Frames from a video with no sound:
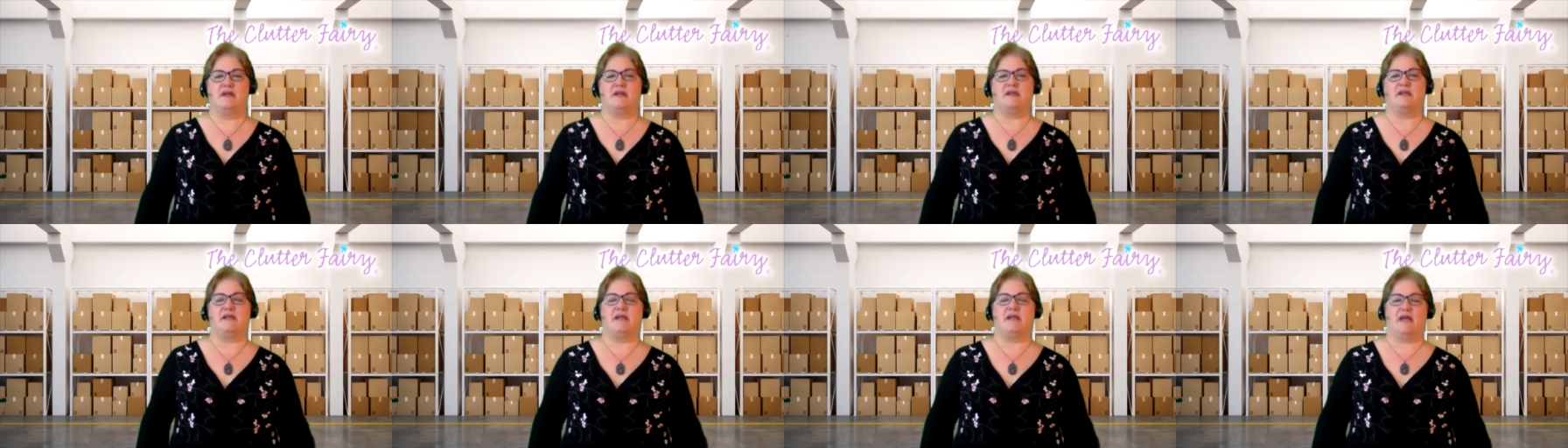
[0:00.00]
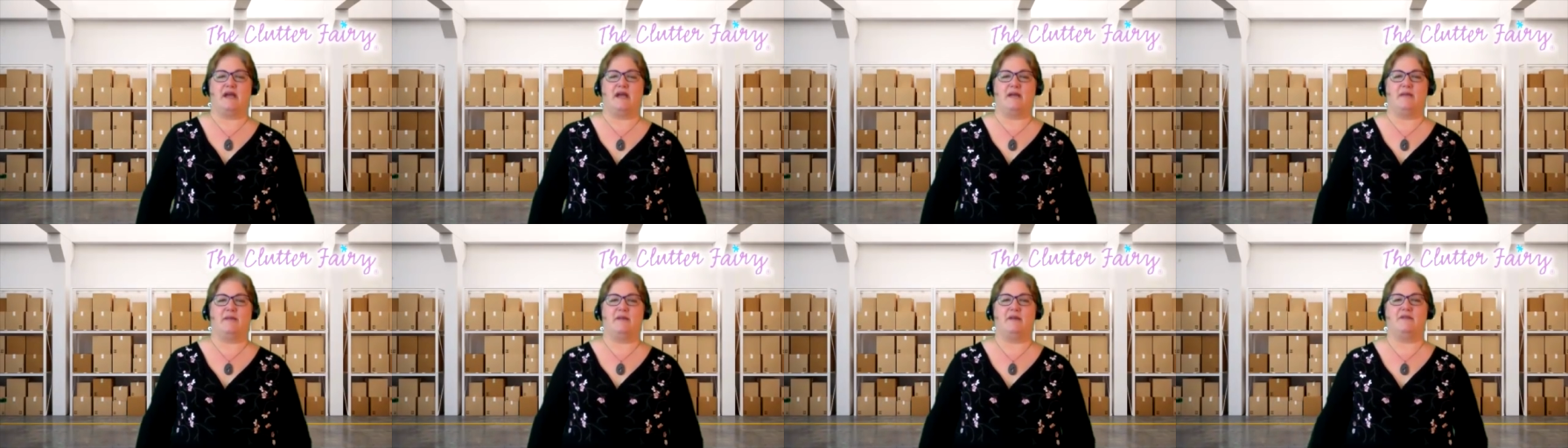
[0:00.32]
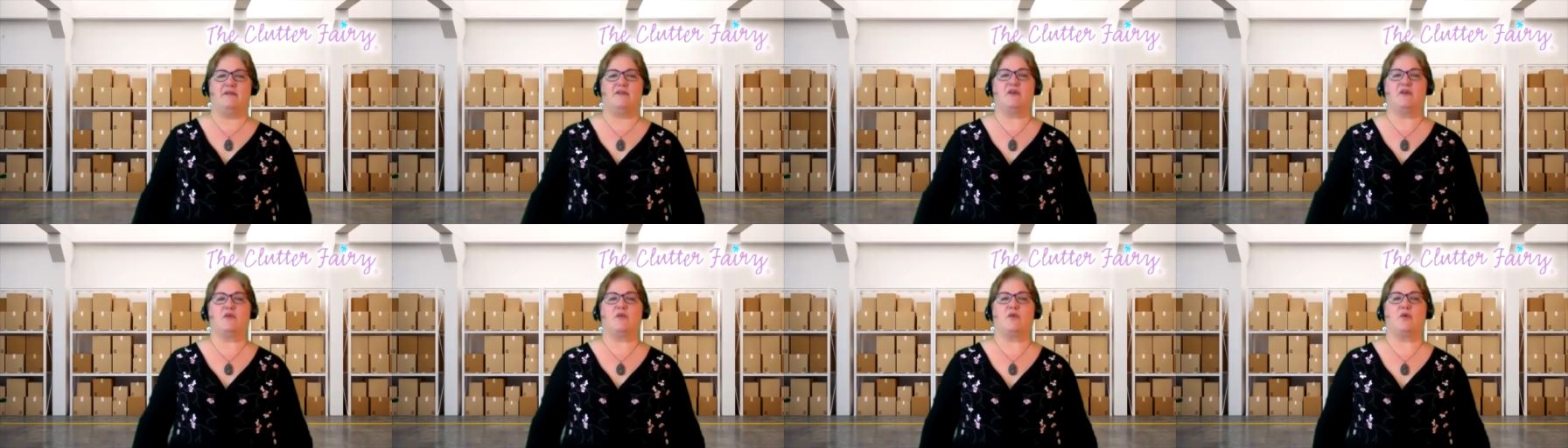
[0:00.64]
yeah, I mean,
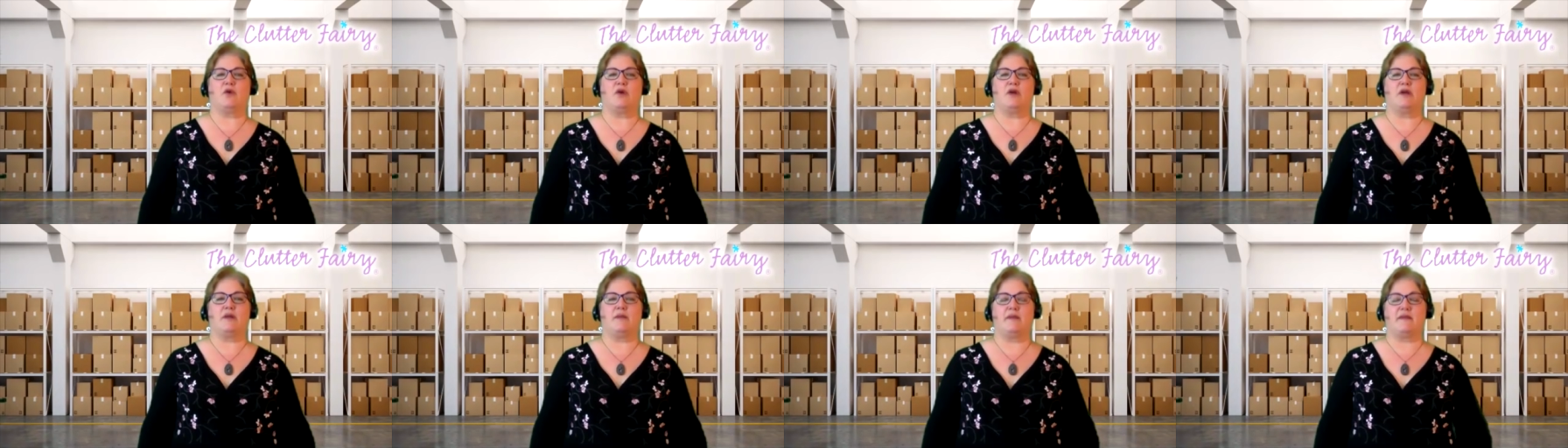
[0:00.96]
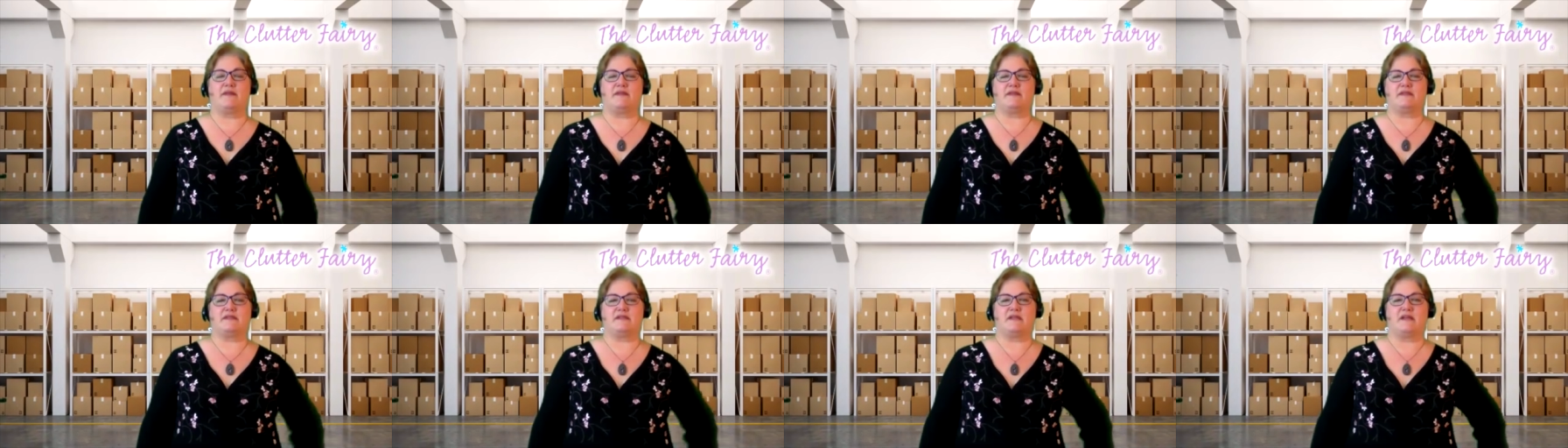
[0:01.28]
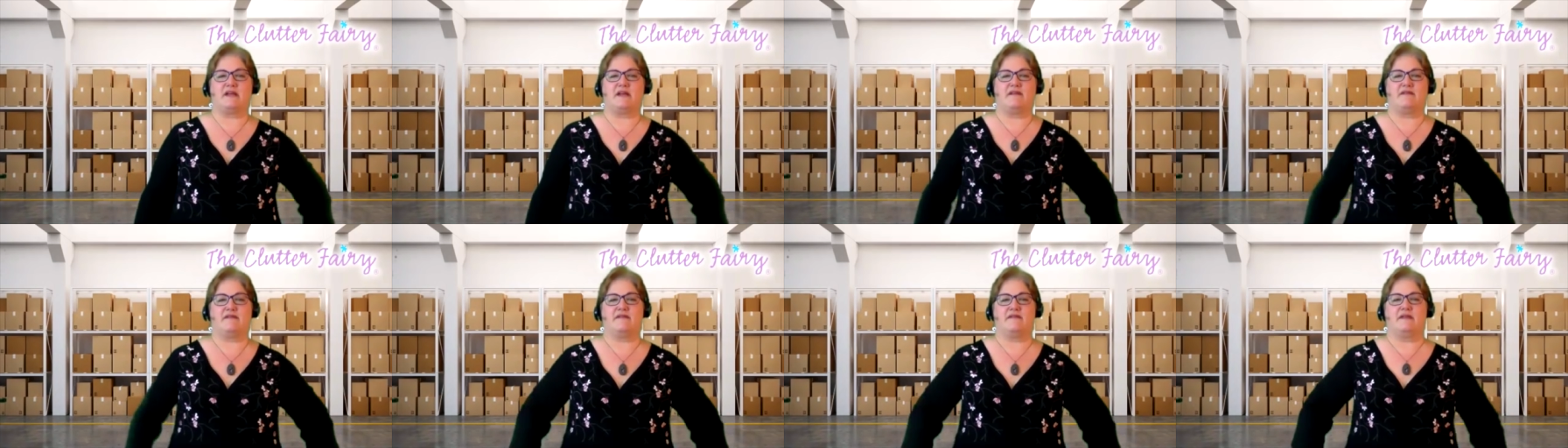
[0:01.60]
if you're worried about the
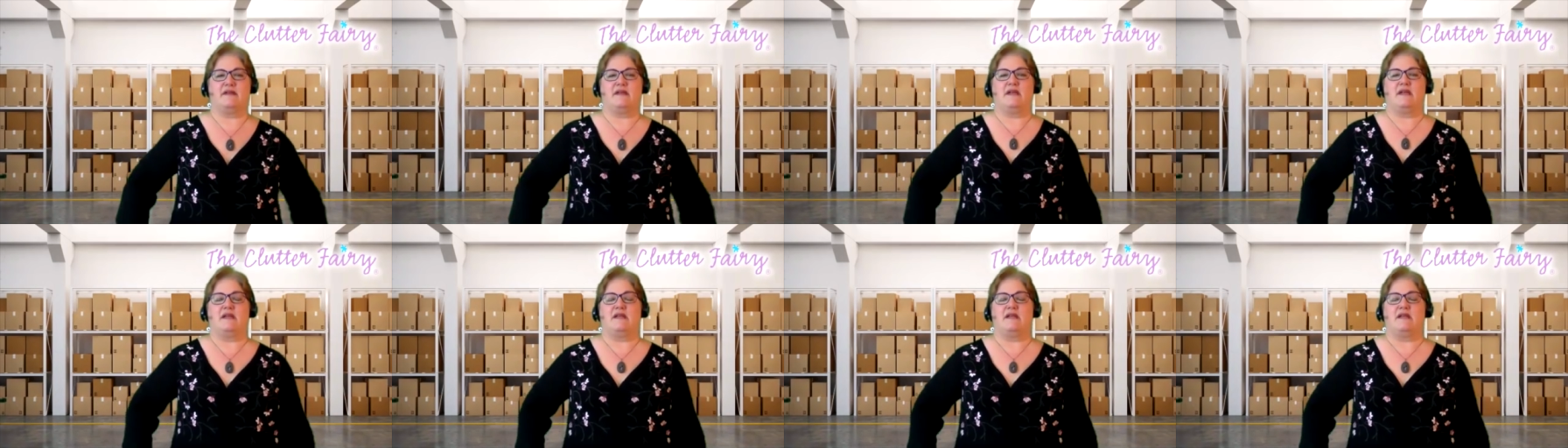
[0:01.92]
stuff,